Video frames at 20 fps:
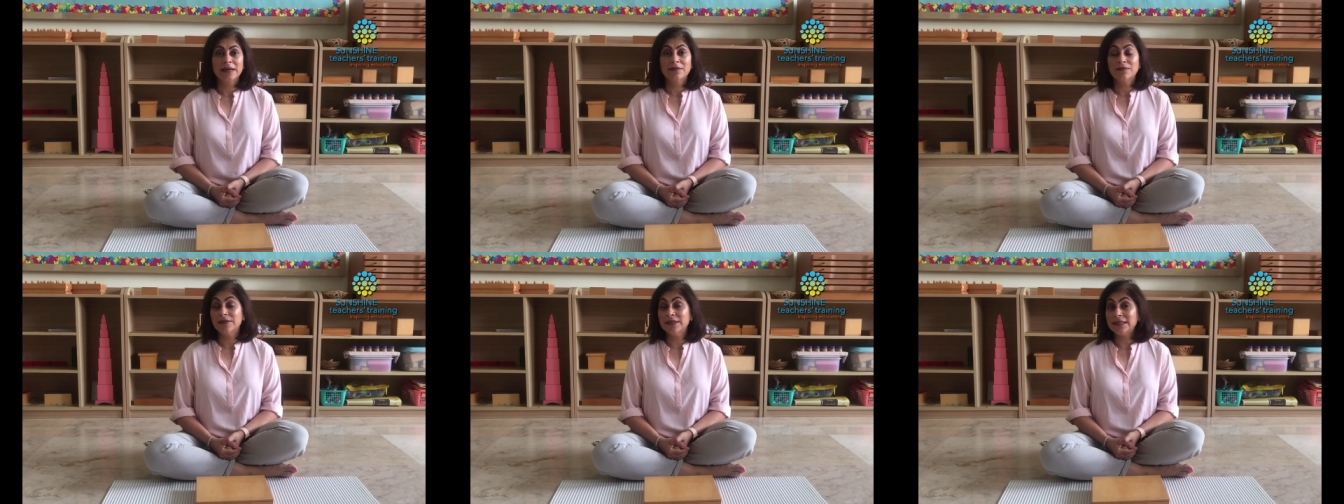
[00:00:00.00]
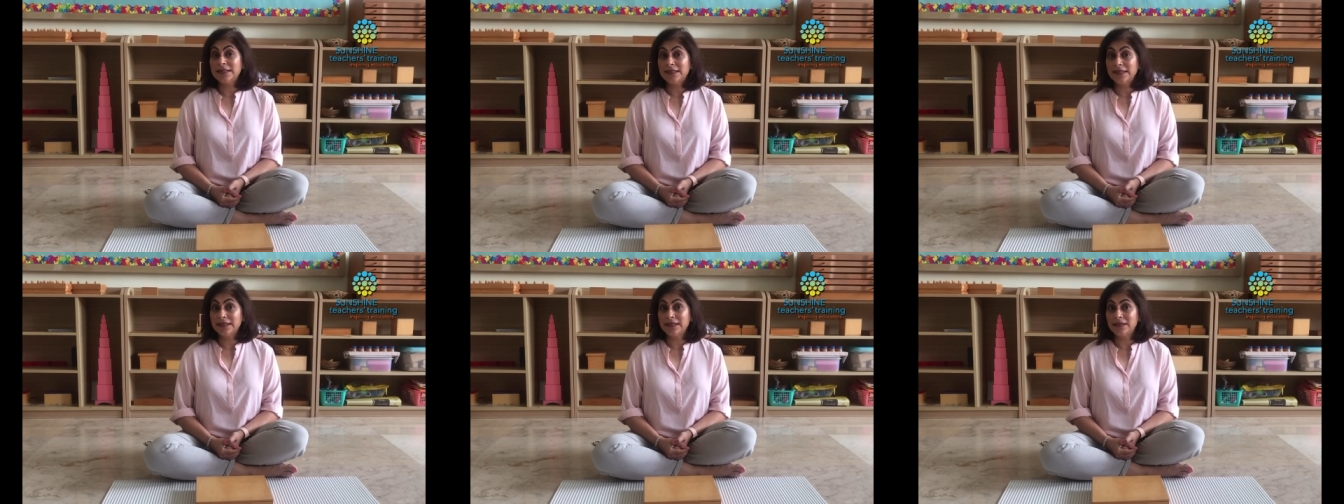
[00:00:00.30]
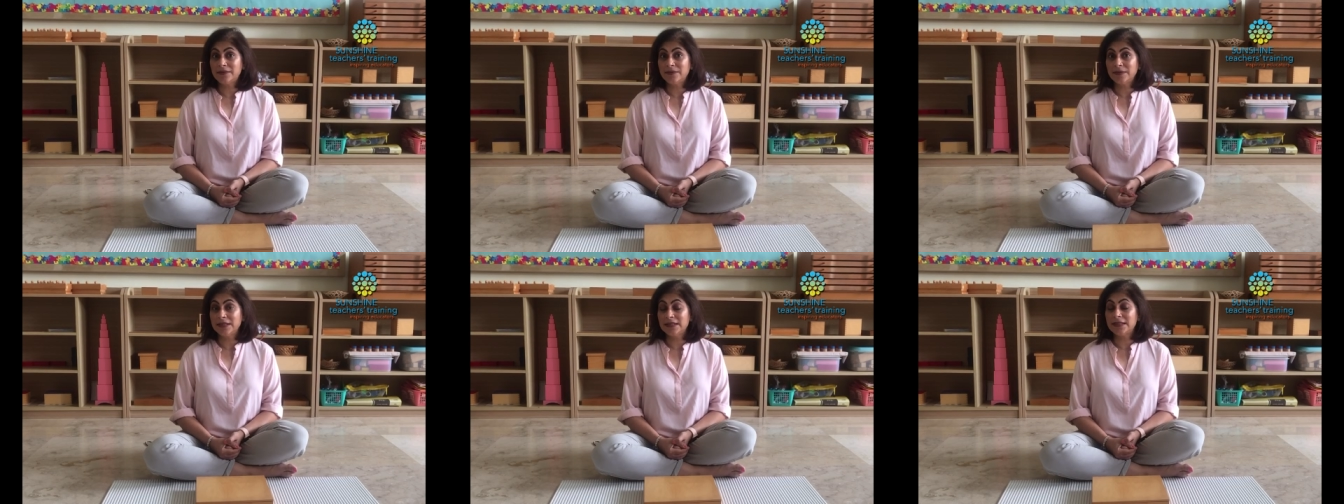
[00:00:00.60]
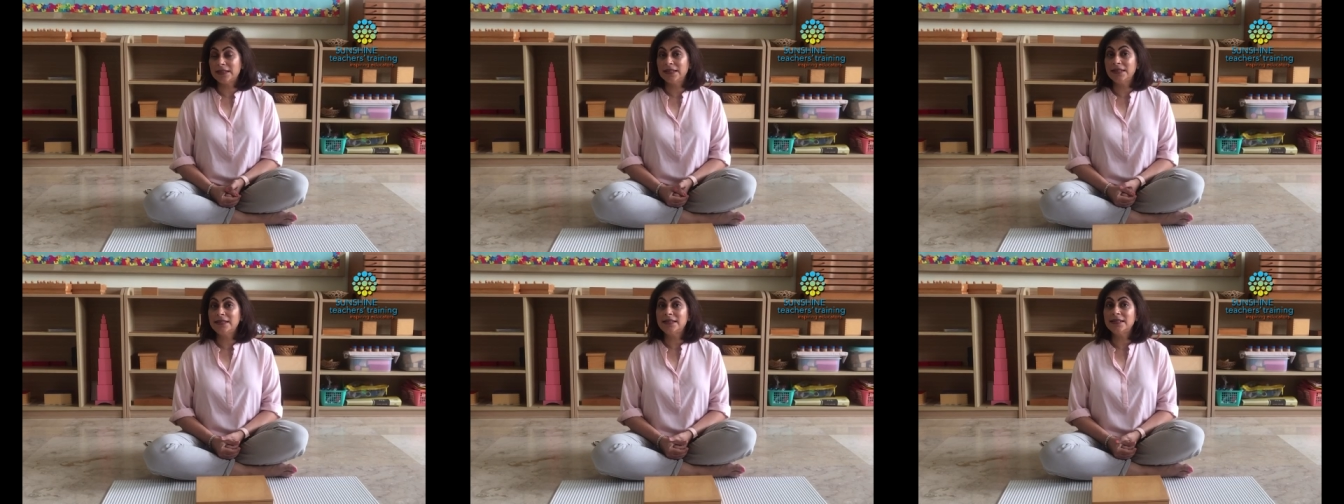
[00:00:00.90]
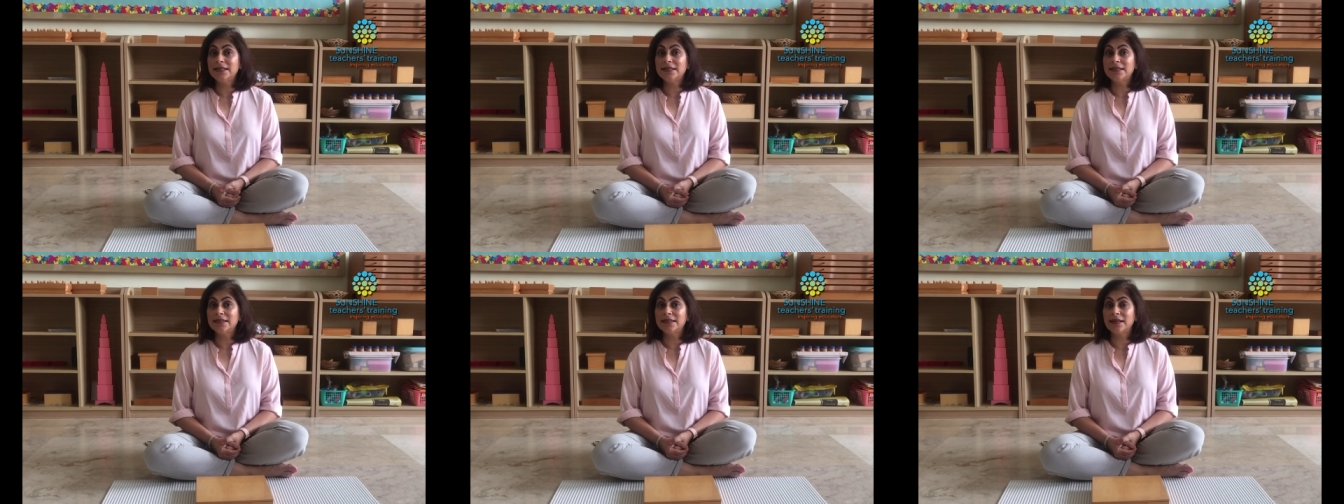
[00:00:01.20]
First things first, this
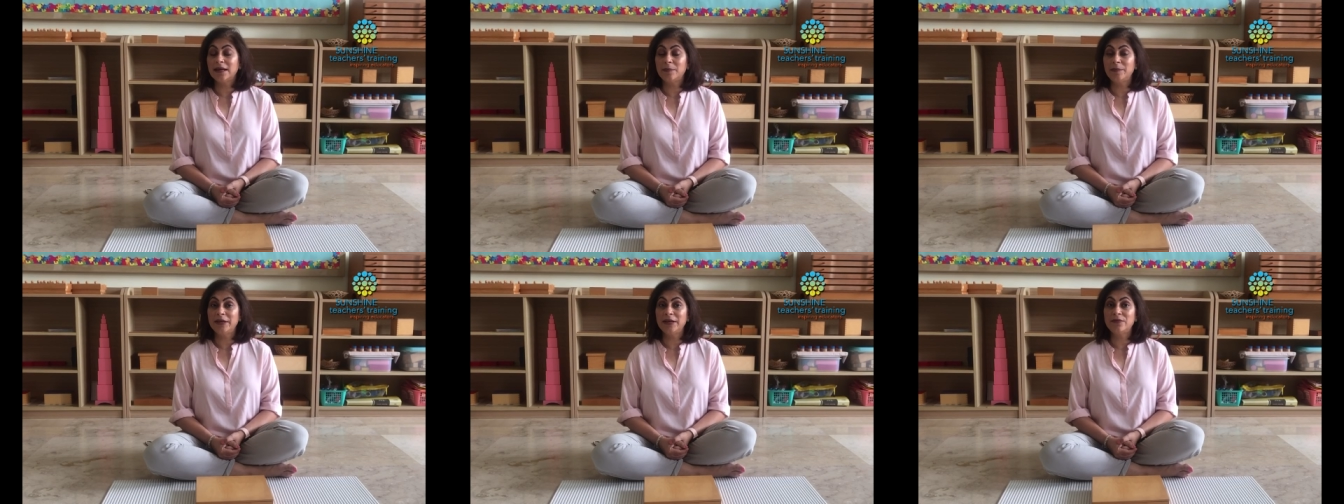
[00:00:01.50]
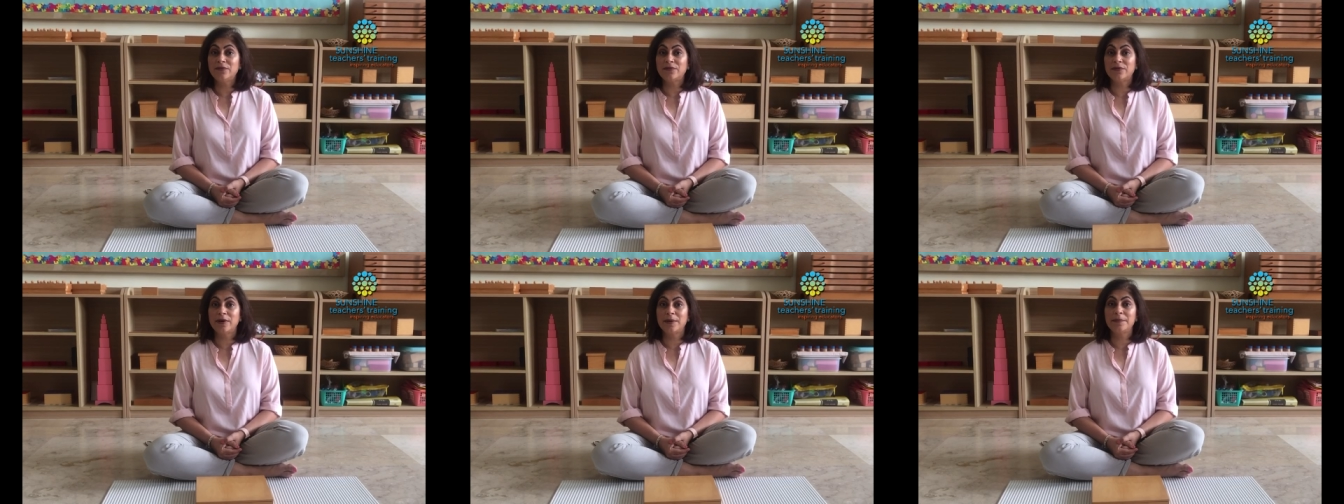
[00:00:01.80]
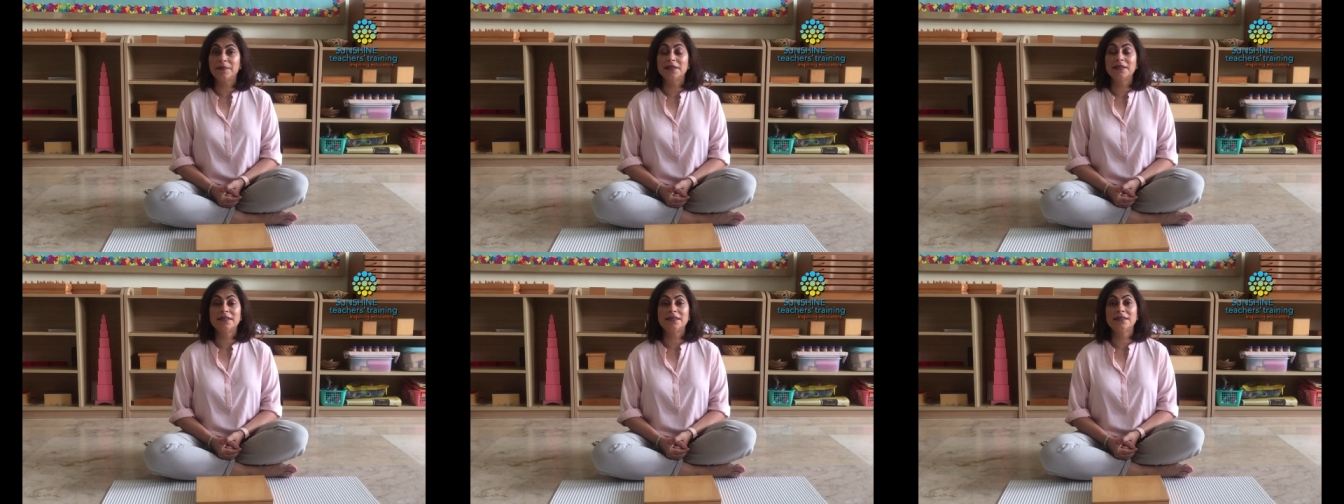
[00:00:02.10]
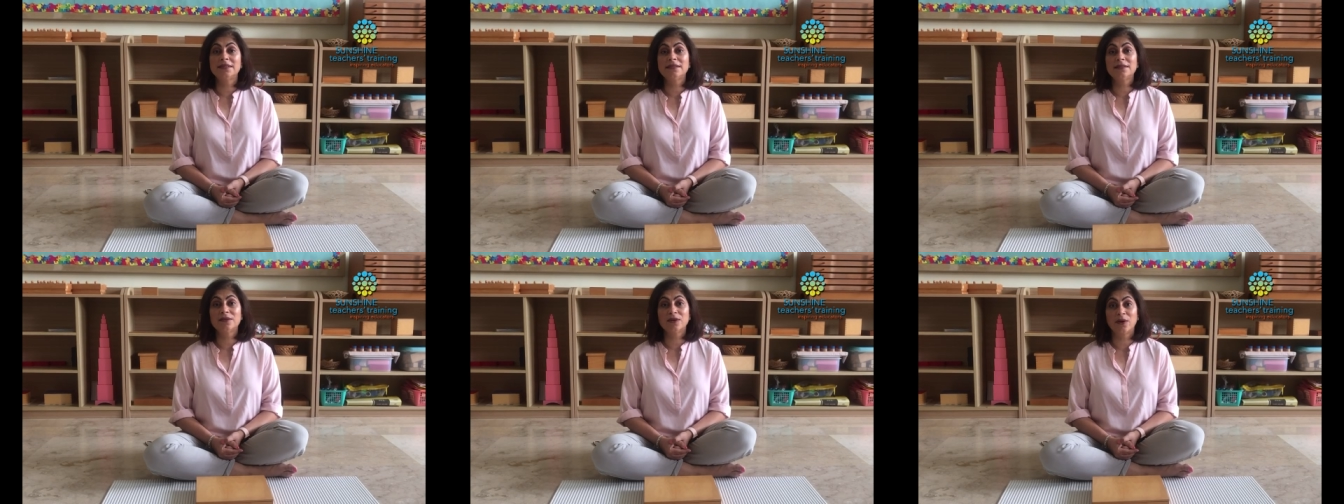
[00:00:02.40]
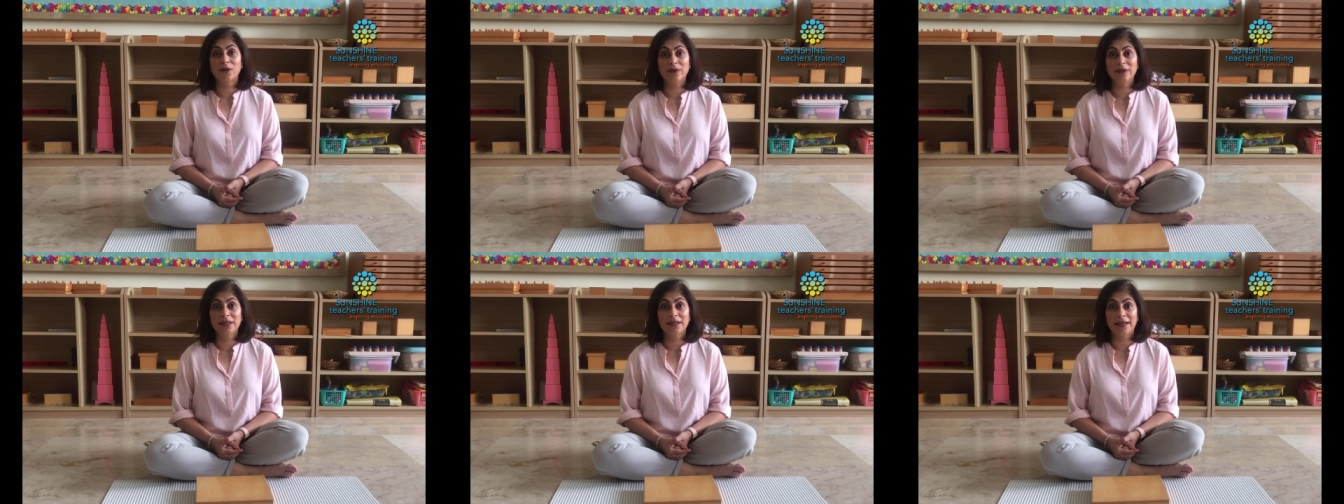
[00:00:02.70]
is coming from the
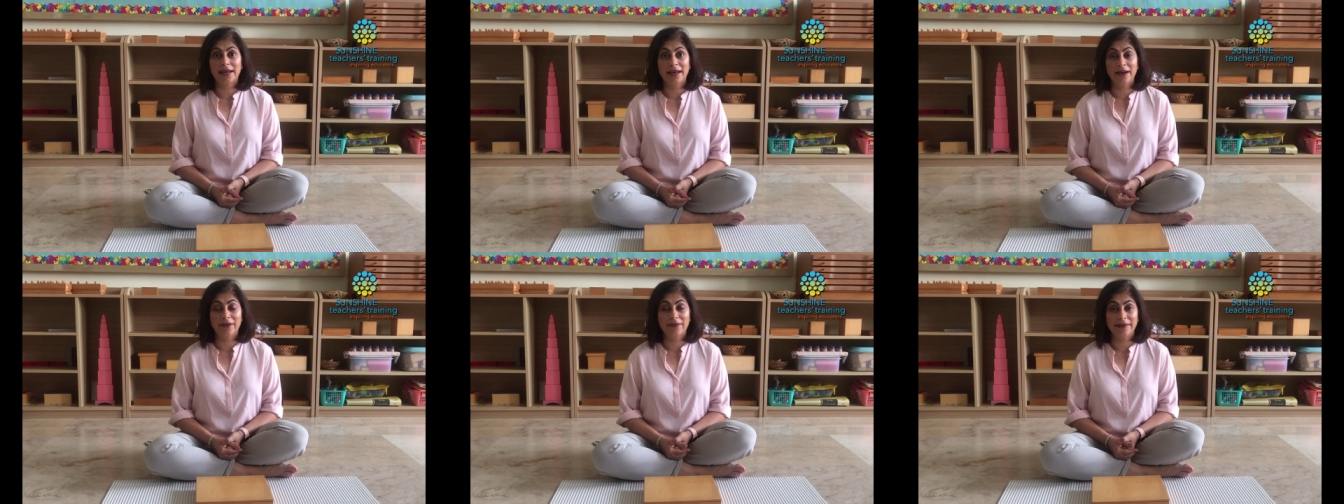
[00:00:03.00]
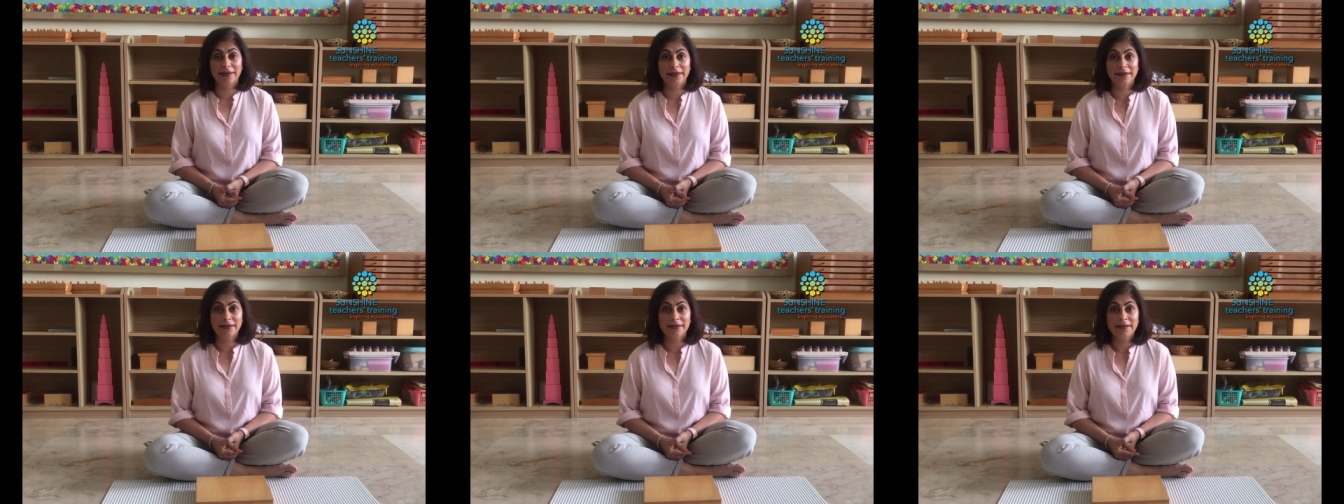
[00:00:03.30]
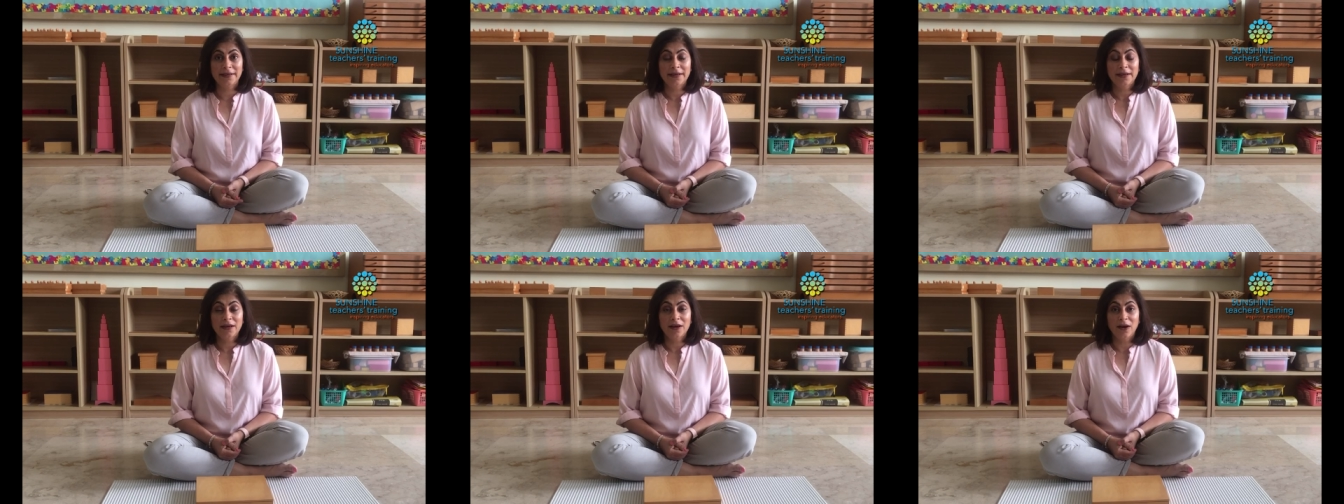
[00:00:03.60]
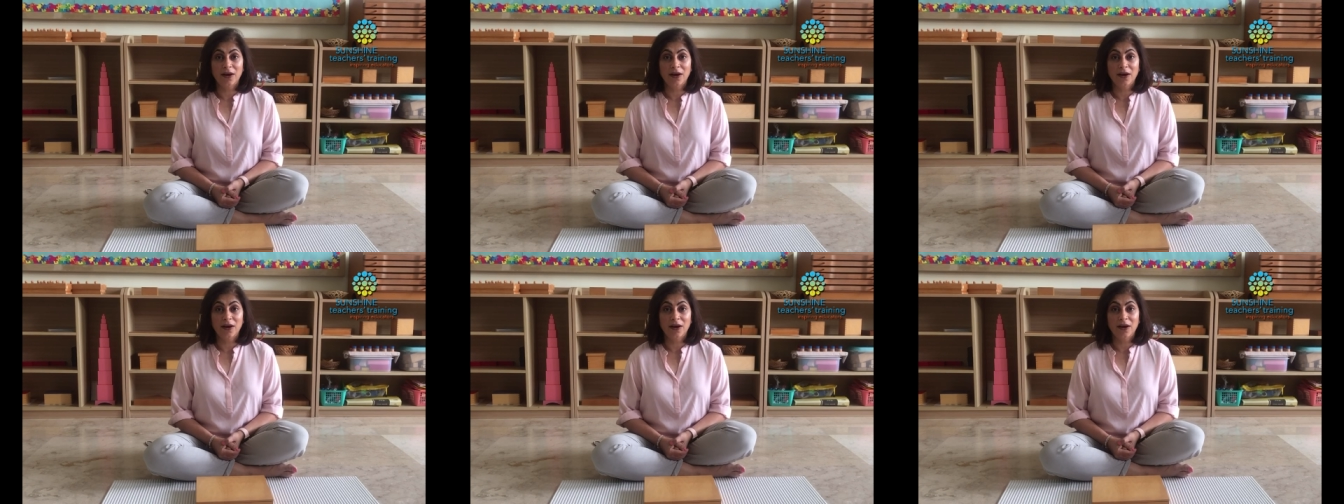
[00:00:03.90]
sensorial area